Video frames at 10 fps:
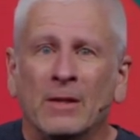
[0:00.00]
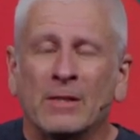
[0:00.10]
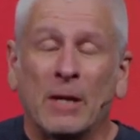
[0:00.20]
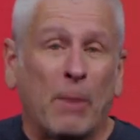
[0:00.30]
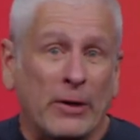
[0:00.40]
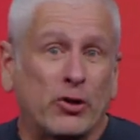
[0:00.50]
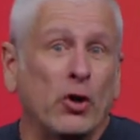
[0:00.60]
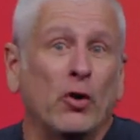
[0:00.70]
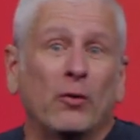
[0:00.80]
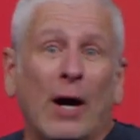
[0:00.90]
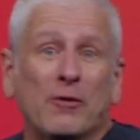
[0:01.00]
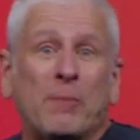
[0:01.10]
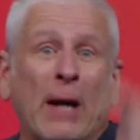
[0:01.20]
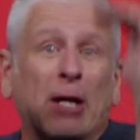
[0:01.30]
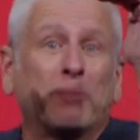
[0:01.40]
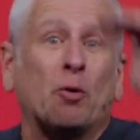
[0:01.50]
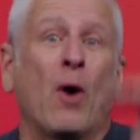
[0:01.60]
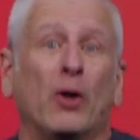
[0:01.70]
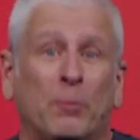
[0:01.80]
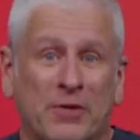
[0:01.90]
Said by June, I was back up to one
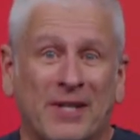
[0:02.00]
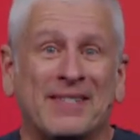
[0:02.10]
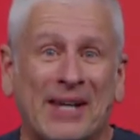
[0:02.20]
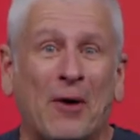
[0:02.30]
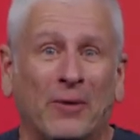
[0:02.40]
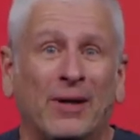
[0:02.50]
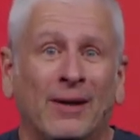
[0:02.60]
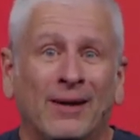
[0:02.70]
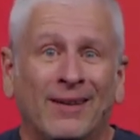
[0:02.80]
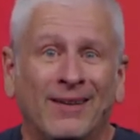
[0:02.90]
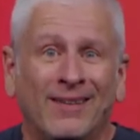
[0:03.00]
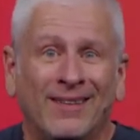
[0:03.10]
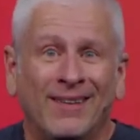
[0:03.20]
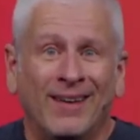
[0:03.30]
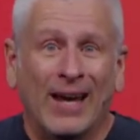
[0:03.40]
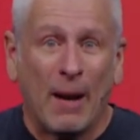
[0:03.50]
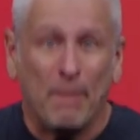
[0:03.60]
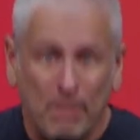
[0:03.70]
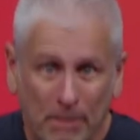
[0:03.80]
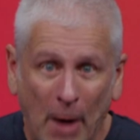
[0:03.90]
hundred percent salary, and I
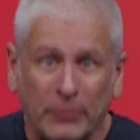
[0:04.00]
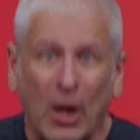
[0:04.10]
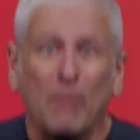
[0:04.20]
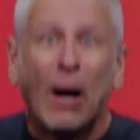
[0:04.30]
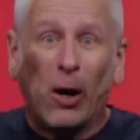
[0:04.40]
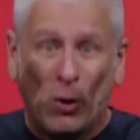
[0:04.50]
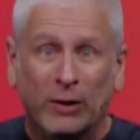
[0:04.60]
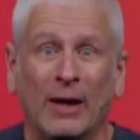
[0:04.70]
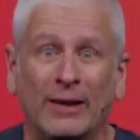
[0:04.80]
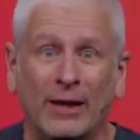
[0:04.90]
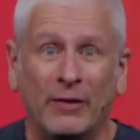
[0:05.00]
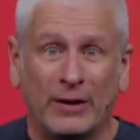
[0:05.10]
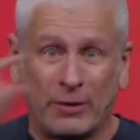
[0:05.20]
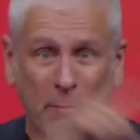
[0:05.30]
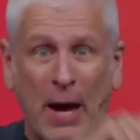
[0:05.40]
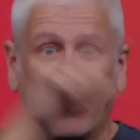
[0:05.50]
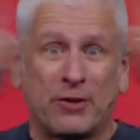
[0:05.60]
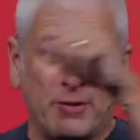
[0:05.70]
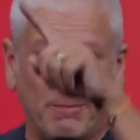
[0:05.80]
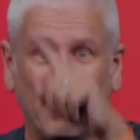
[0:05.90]
bumped up my online giving to
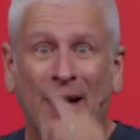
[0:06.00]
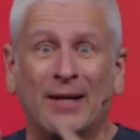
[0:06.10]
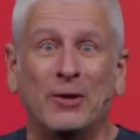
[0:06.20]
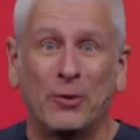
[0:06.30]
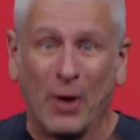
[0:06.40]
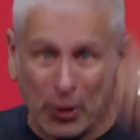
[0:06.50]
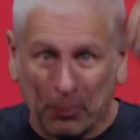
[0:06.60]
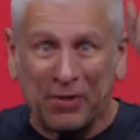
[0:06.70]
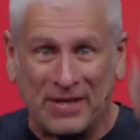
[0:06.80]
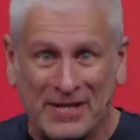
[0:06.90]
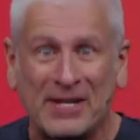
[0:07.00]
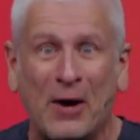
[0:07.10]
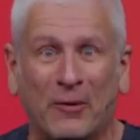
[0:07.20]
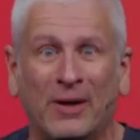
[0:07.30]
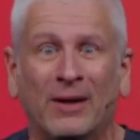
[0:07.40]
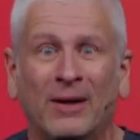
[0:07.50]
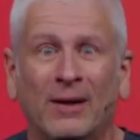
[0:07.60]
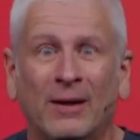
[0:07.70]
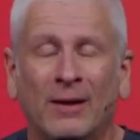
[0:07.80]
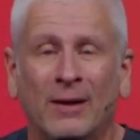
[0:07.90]
match my new one hundred percent salary.
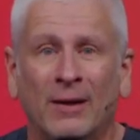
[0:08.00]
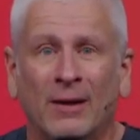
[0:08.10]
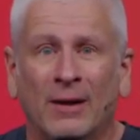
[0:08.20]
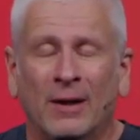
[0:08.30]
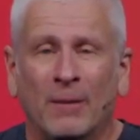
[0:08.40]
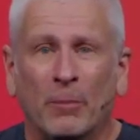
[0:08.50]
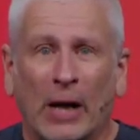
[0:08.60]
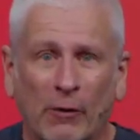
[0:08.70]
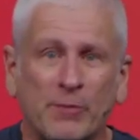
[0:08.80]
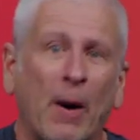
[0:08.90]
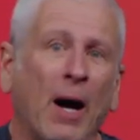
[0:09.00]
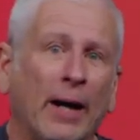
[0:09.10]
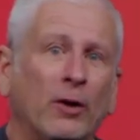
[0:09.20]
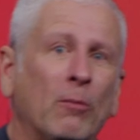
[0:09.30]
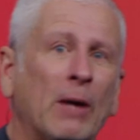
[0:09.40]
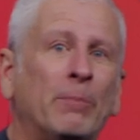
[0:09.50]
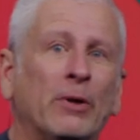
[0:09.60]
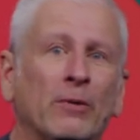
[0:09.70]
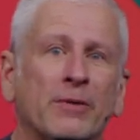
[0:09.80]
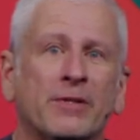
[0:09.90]
But I was behind on my
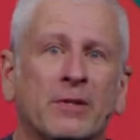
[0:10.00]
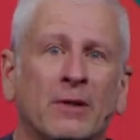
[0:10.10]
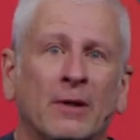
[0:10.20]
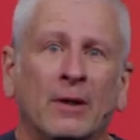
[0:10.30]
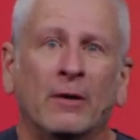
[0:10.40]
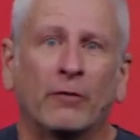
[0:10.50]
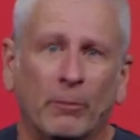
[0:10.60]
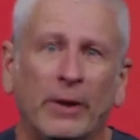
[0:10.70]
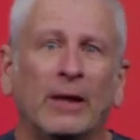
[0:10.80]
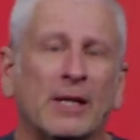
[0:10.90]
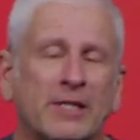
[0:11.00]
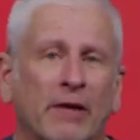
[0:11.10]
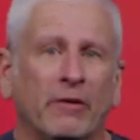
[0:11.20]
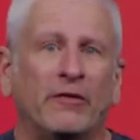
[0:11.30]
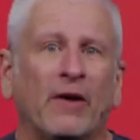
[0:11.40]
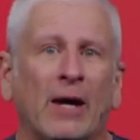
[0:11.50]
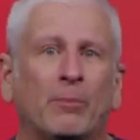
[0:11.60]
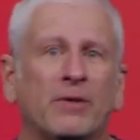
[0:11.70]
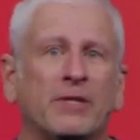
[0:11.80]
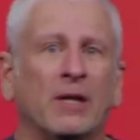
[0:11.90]
bills from being at seventy-five
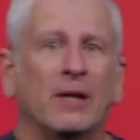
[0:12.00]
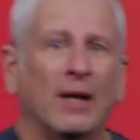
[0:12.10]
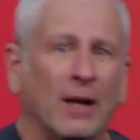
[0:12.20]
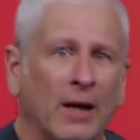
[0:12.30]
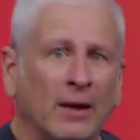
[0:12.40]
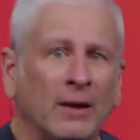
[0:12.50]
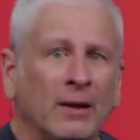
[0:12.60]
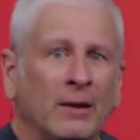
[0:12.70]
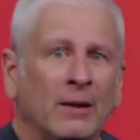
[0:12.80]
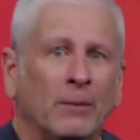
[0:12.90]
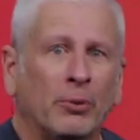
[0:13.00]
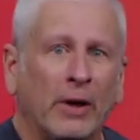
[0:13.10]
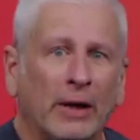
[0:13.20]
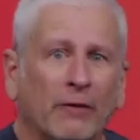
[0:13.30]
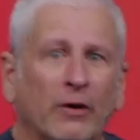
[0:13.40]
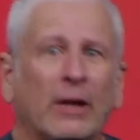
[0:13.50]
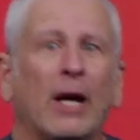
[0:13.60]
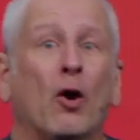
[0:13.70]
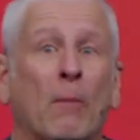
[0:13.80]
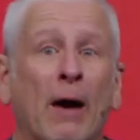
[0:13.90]
percent, and I prayed every
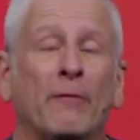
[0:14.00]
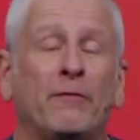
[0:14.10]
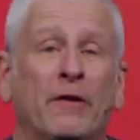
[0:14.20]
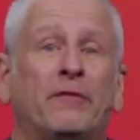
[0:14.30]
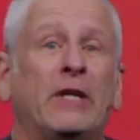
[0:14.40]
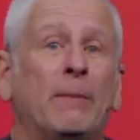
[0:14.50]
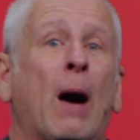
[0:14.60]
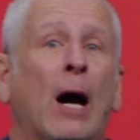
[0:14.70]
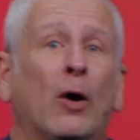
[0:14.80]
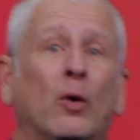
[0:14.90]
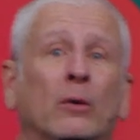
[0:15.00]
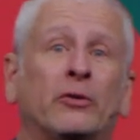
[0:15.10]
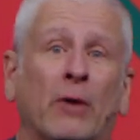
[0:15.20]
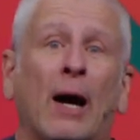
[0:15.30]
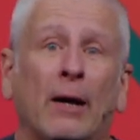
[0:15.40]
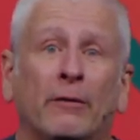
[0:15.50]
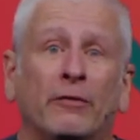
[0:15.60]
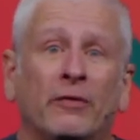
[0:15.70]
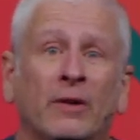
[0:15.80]
day on my fifty mile drive